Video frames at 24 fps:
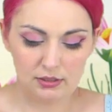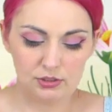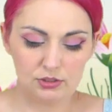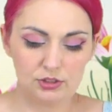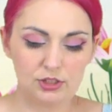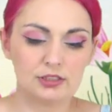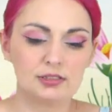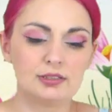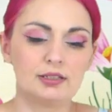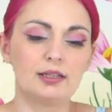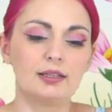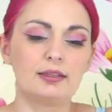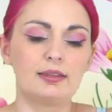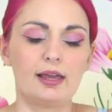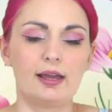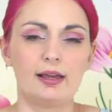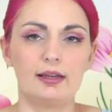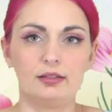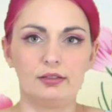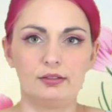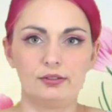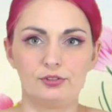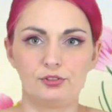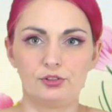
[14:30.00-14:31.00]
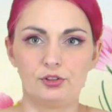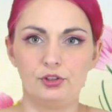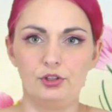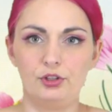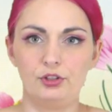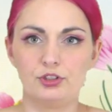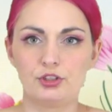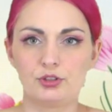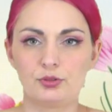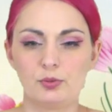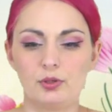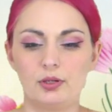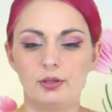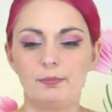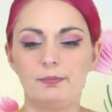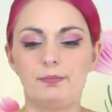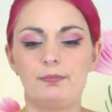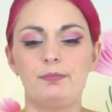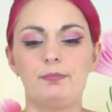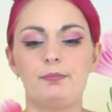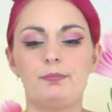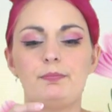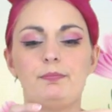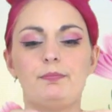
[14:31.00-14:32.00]
Just like that. So you just want to
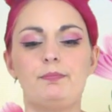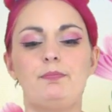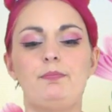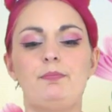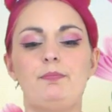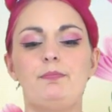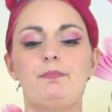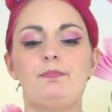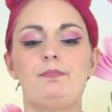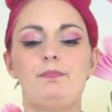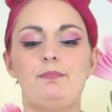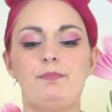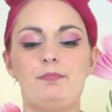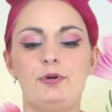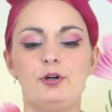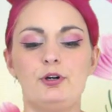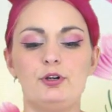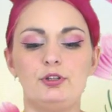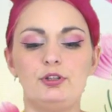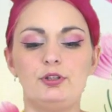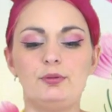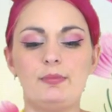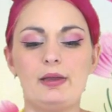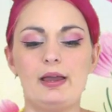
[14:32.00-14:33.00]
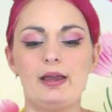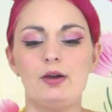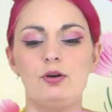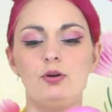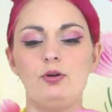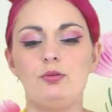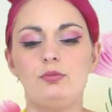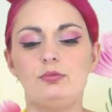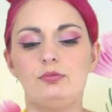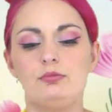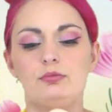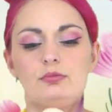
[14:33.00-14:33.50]
pull them out